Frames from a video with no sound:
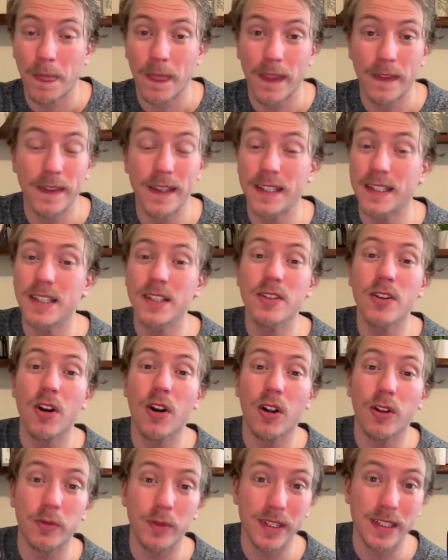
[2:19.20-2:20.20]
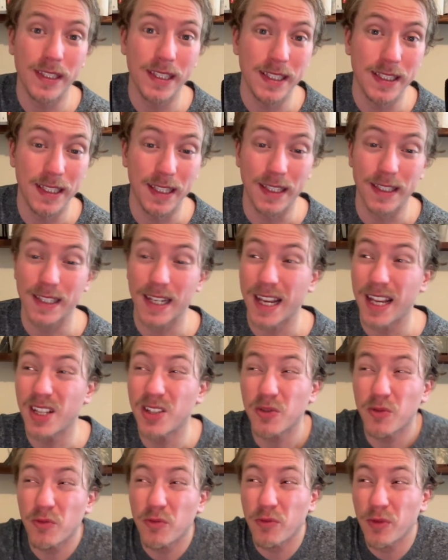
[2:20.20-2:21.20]
This is called resistance.
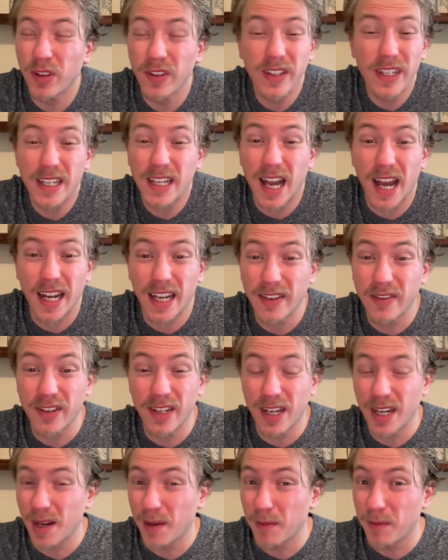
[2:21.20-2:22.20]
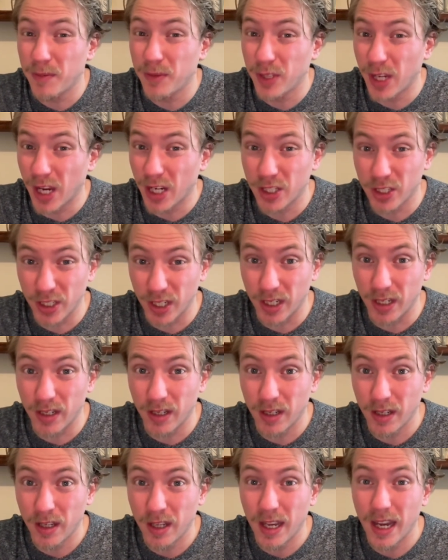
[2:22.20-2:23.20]
It's really not even an
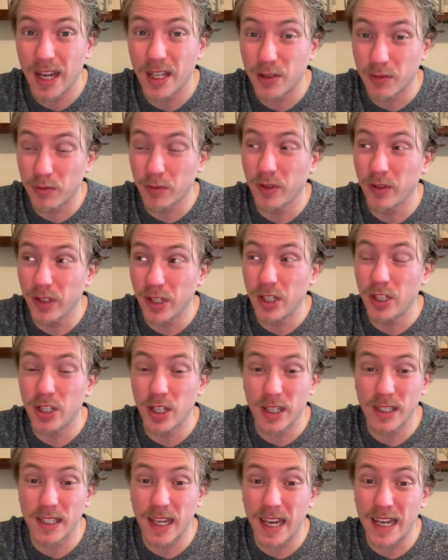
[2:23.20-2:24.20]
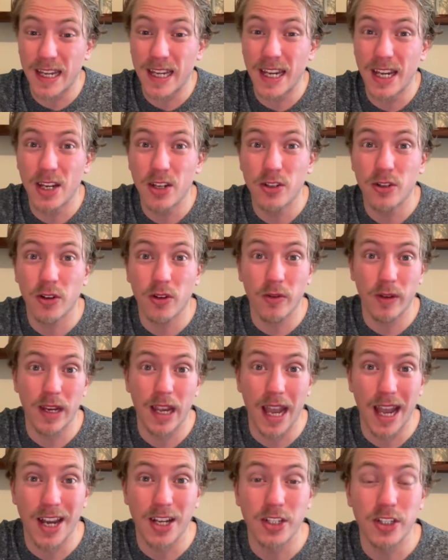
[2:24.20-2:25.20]
objection. It's really just a knee-jerk
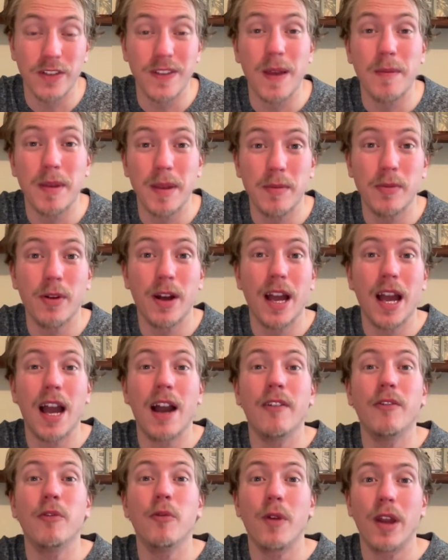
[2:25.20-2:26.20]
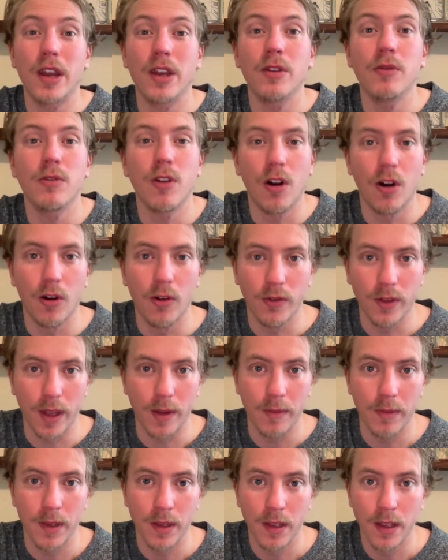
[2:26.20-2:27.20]
reaction that people have when you call
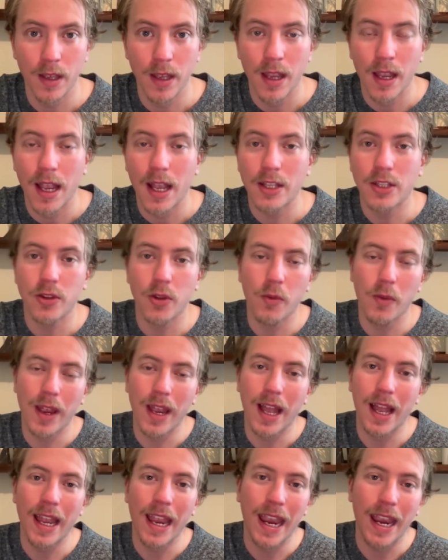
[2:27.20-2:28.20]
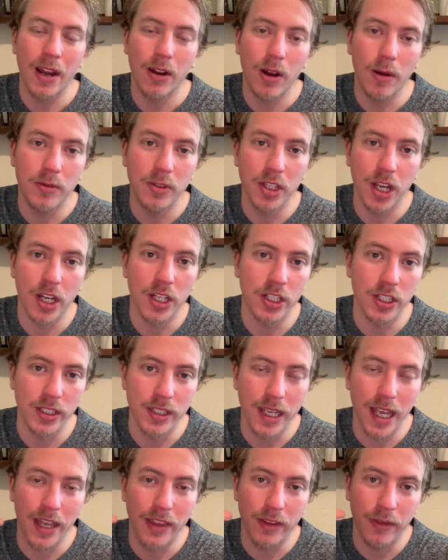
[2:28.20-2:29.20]
them. And so the way I handle
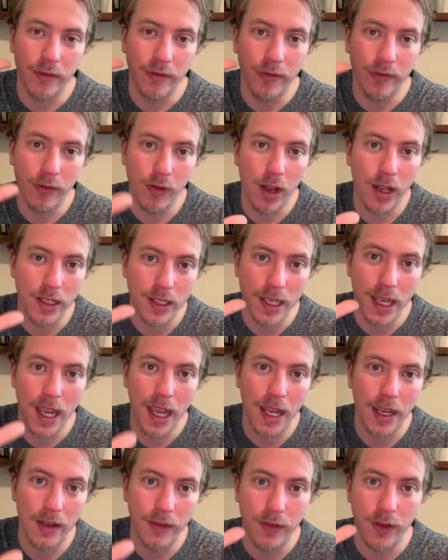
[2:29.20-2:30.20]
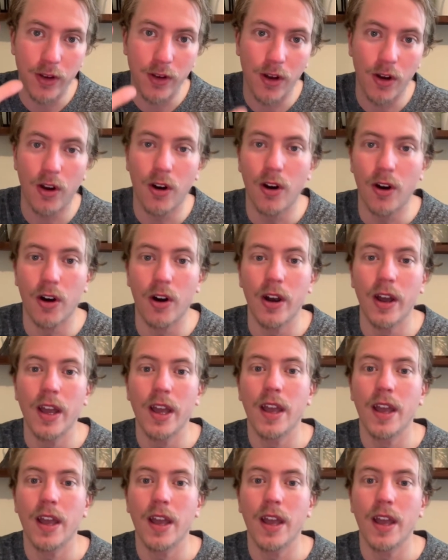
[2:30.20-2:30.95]
objections at the front end of the call